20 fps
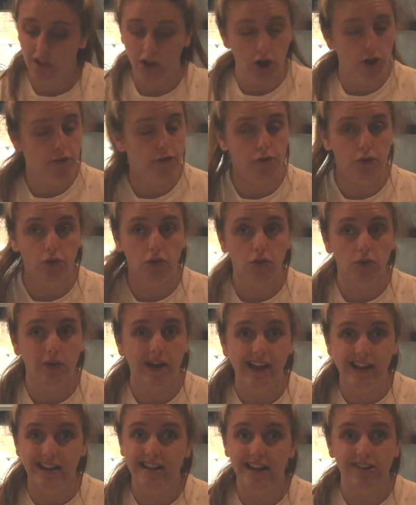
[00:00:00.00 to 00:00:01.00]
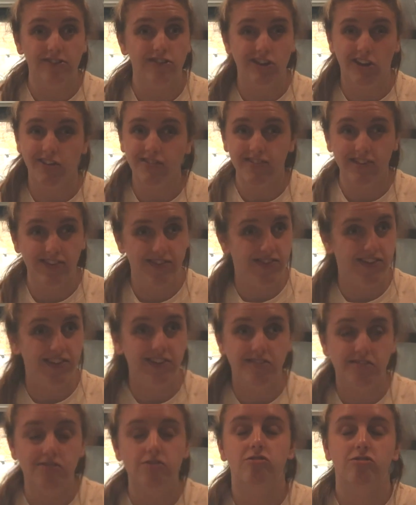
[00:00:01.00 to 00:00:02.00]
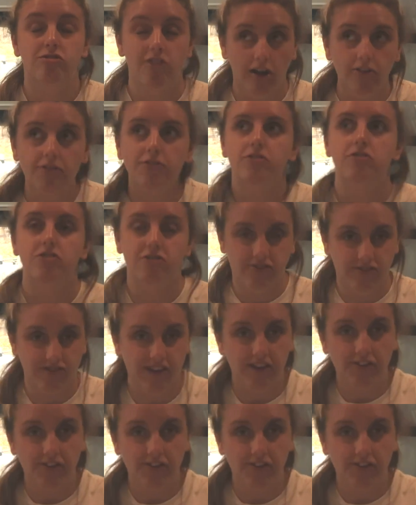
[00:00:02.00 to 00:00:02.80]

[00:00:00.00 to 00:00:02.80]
overall it literally does just